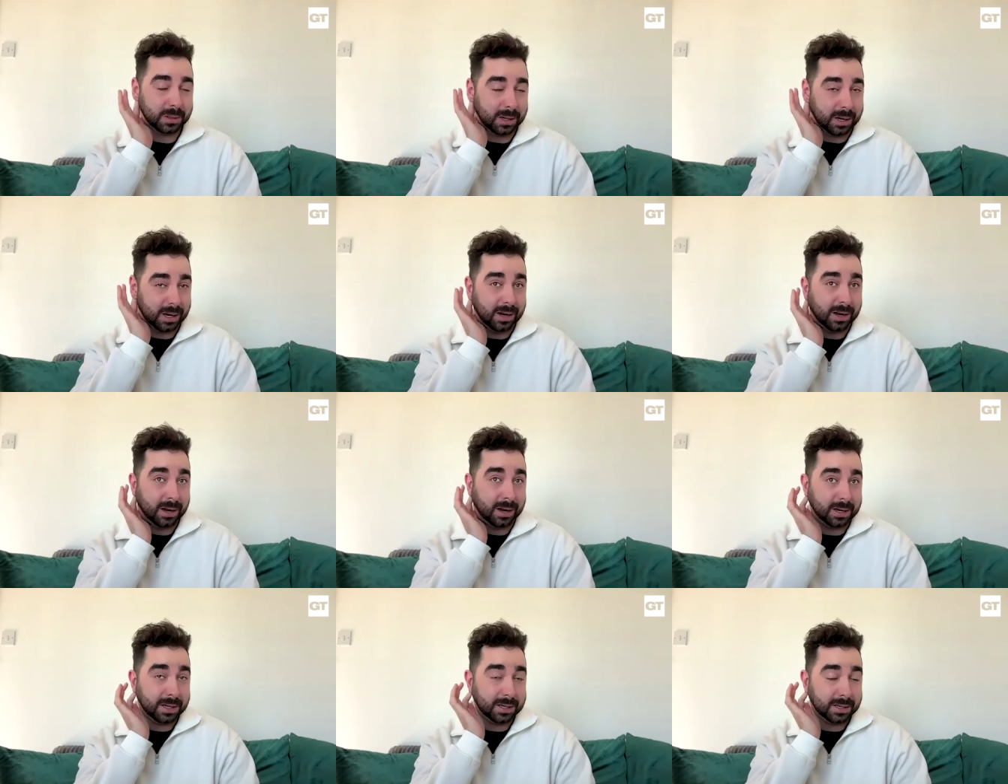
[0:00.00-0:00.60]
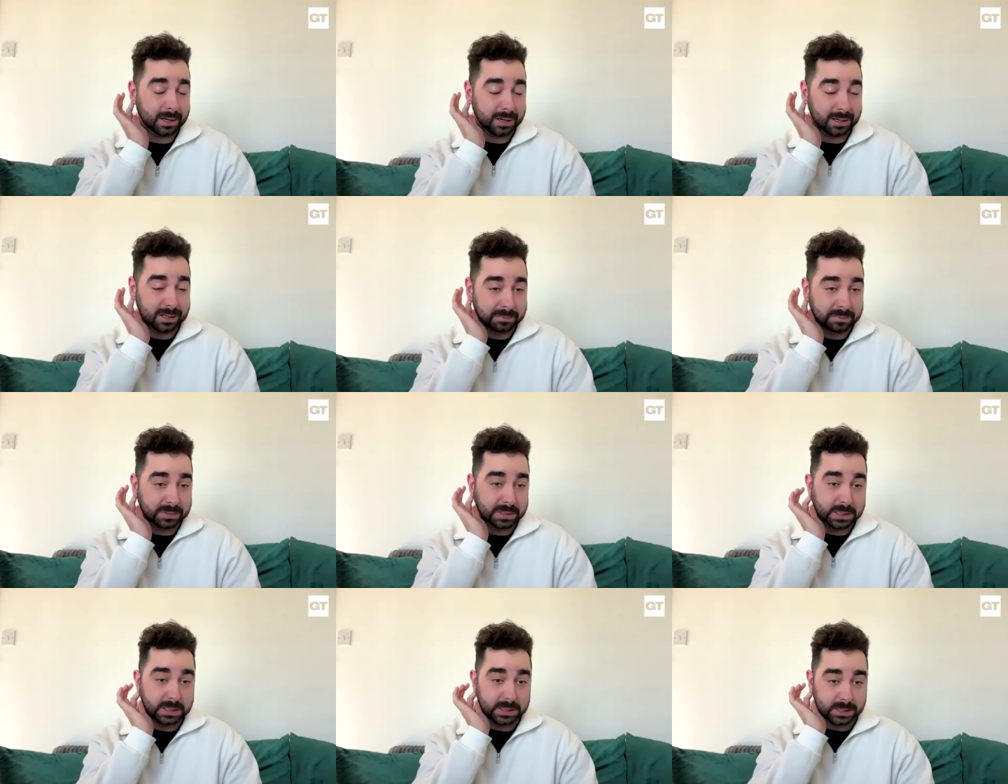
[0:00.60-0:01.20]
Well, I
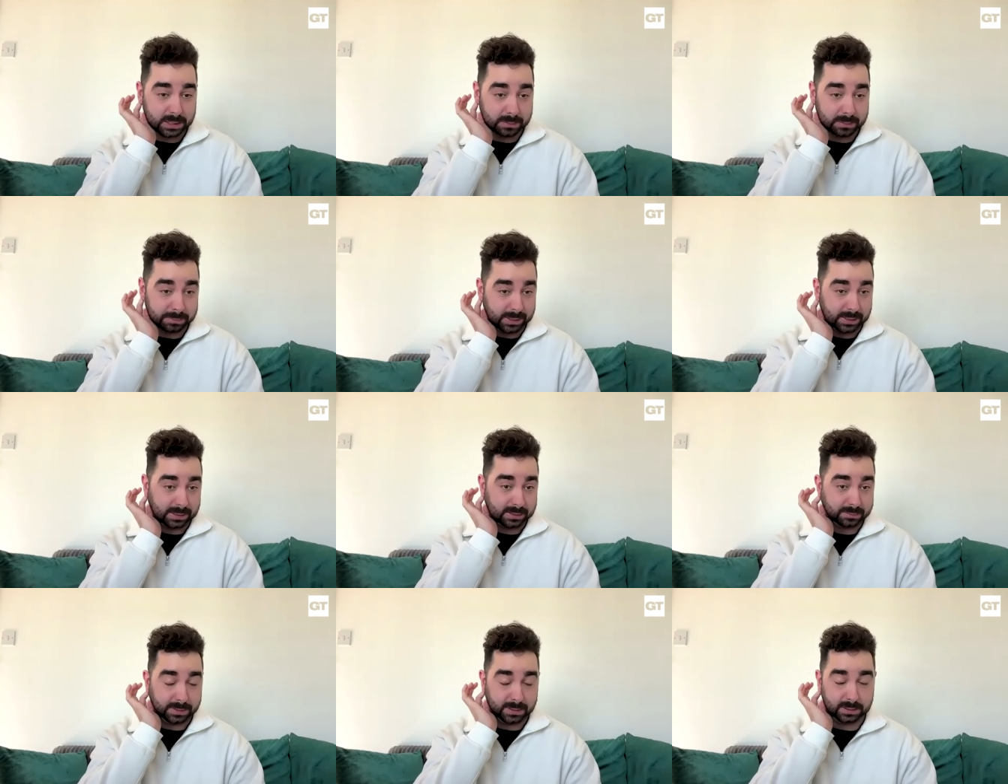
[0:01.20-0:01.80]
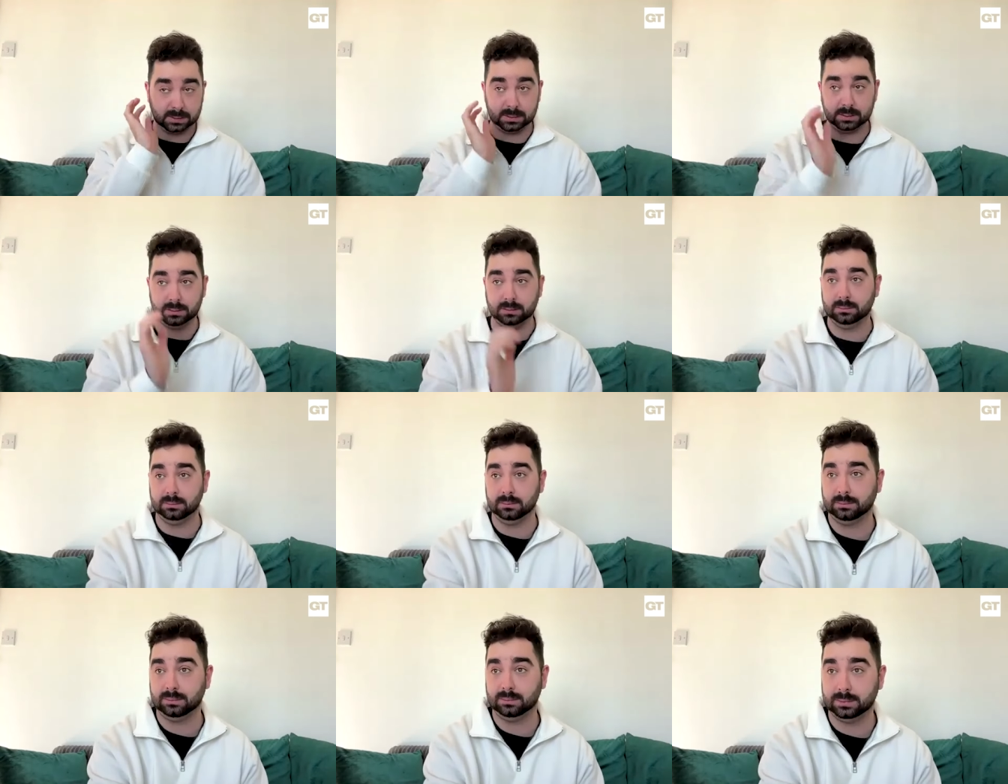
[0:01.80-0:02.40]
am needing a bath mat,
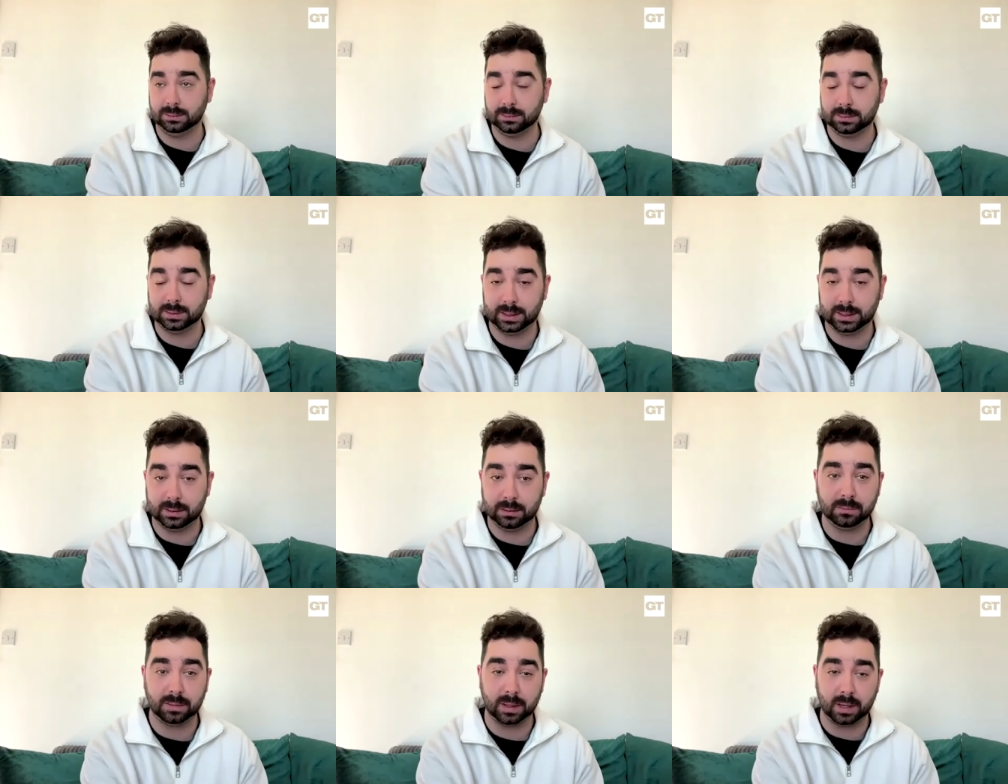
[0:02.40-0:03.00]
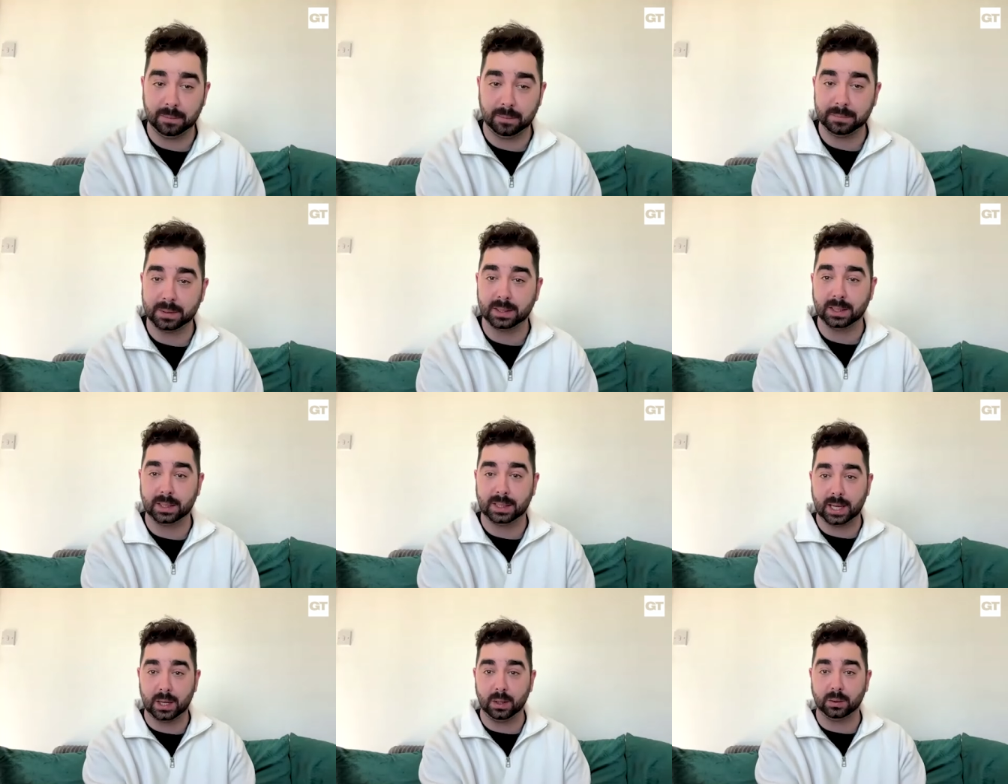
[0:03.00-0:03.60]
so okay, all right. I'm
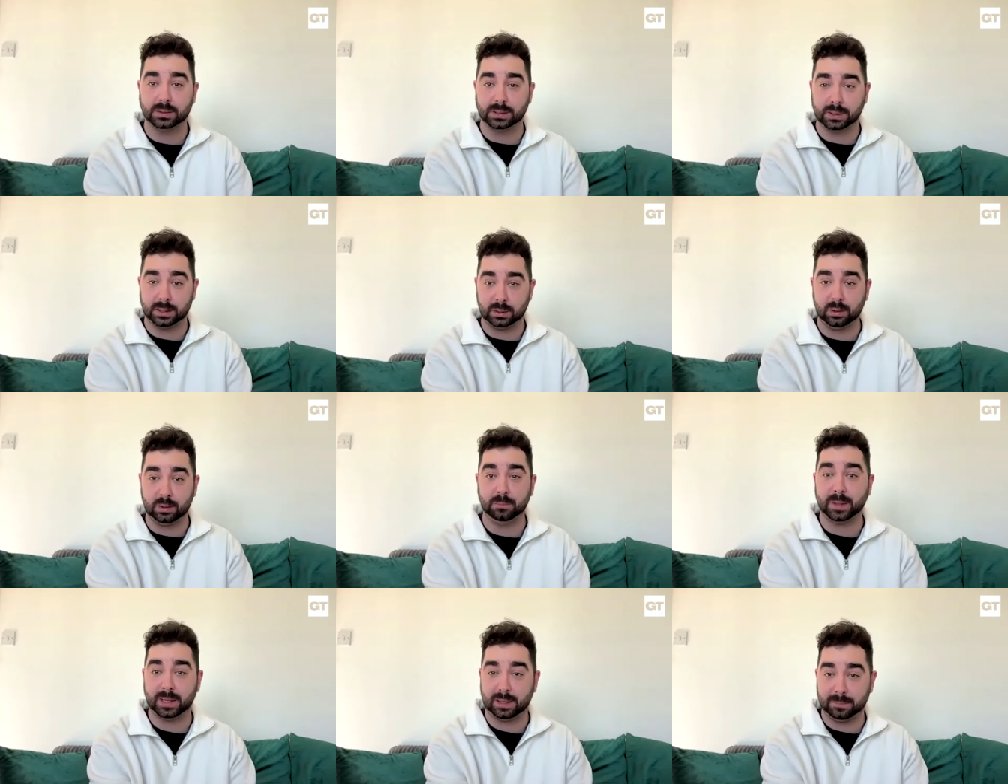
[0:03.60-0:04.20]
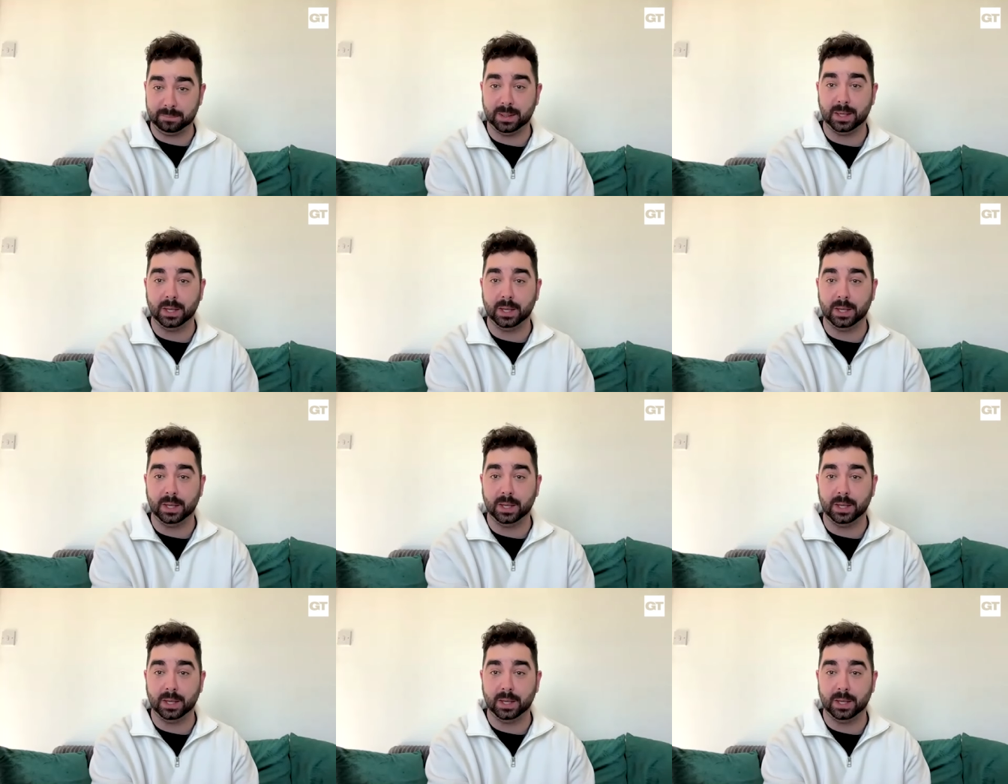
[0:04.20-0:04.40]
gonna get onto You Better